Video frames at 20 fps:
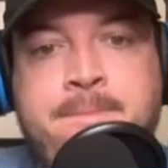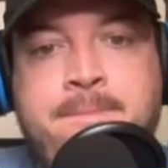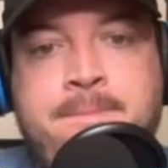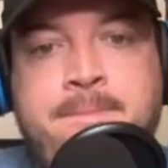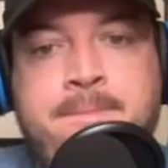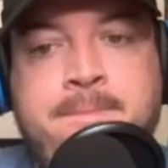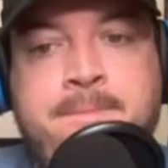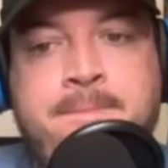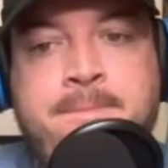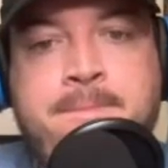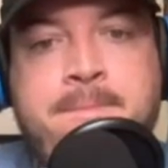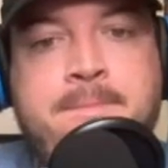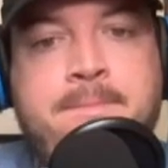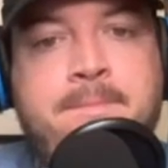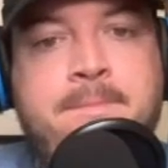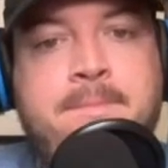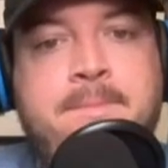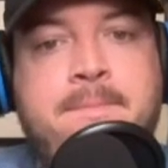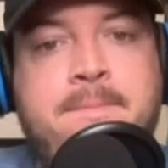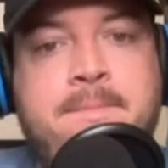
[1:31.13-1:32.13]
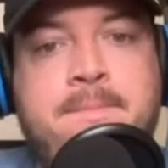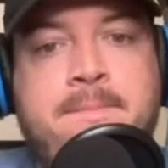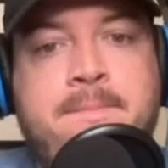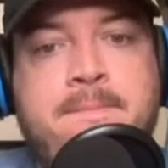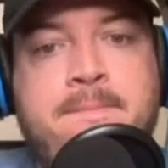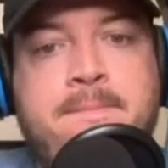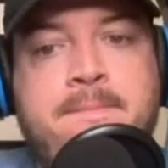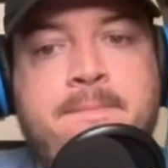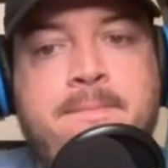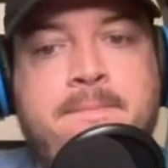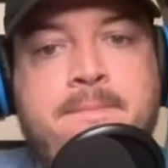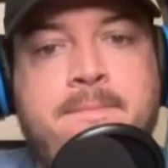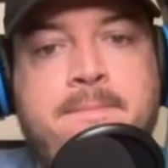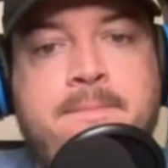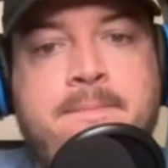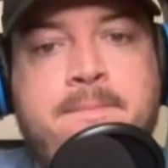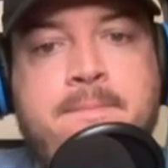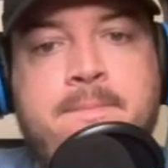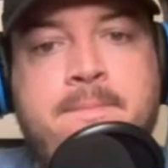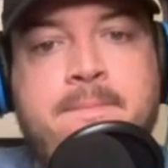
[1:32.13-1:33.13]

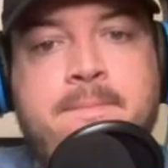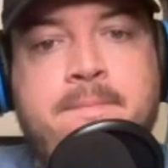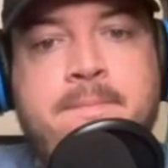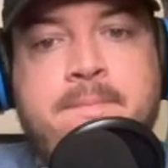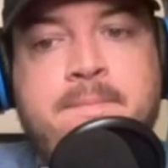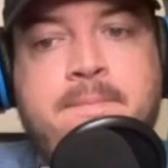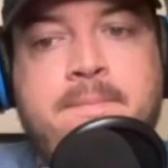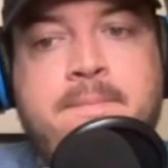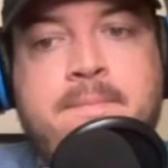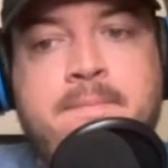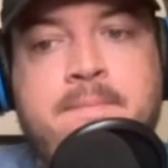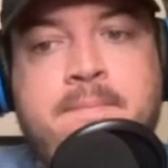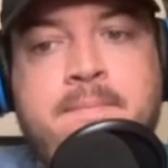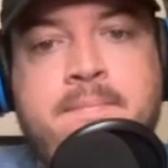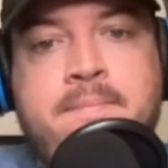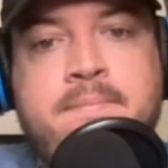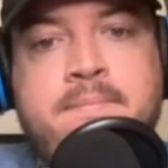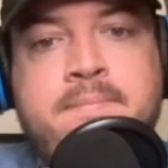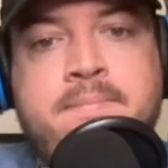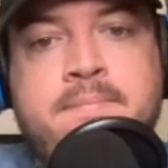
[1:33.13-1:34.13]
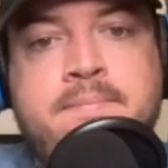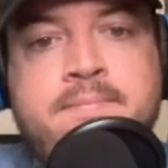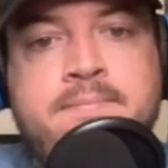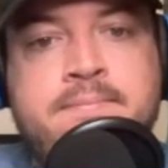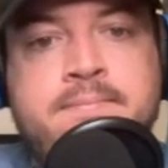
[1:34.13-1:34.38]
No words are spoken by the person on screen.